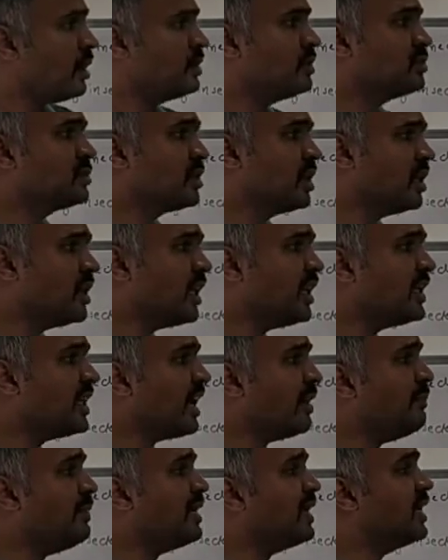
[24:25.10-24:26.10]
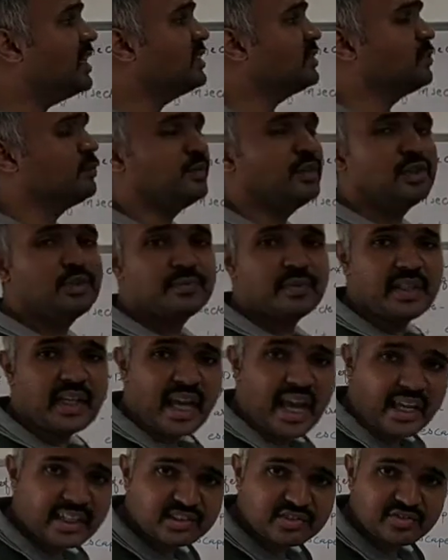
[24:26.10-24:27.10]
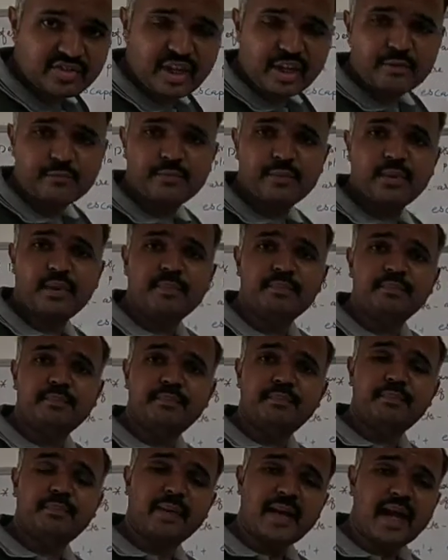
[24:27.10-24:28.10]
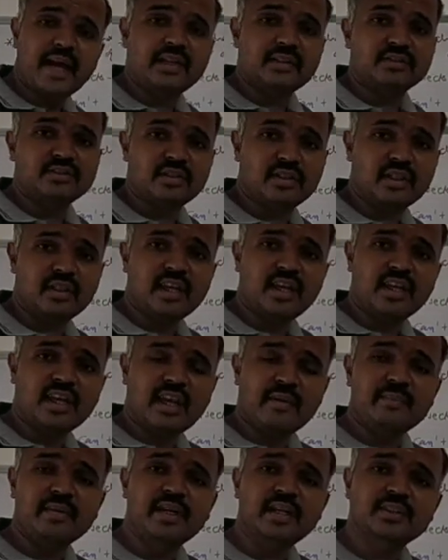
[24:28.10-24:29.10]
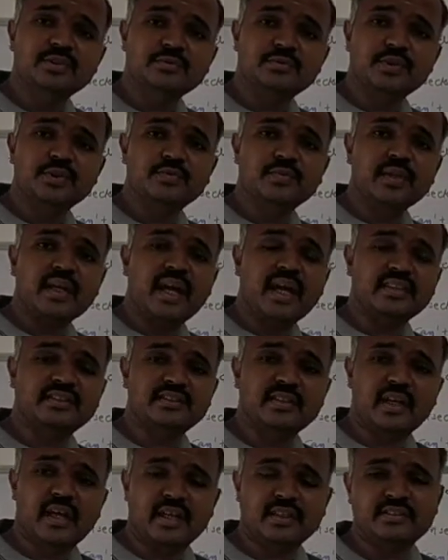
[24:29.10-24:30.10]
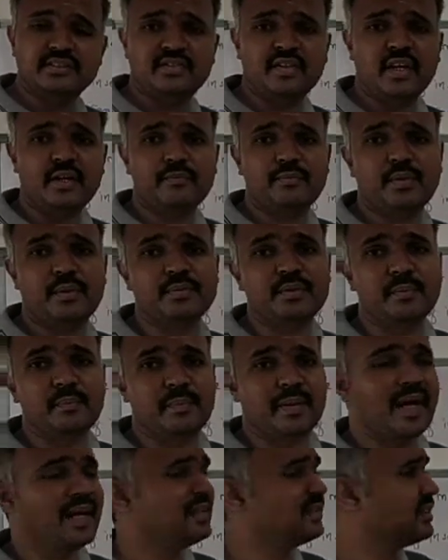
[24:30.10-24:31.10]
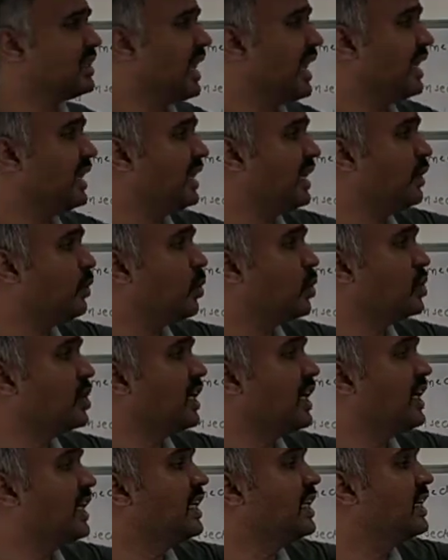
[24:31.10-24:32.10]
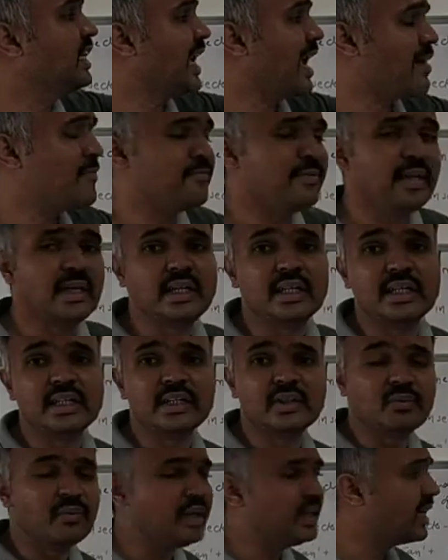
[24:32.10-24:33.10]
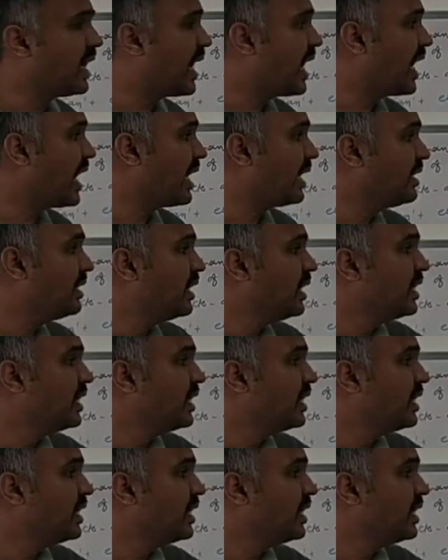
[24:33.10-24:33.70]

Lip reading: certain chemicals which we extract from plants, from the plants like nicotine, caffeine, quinine,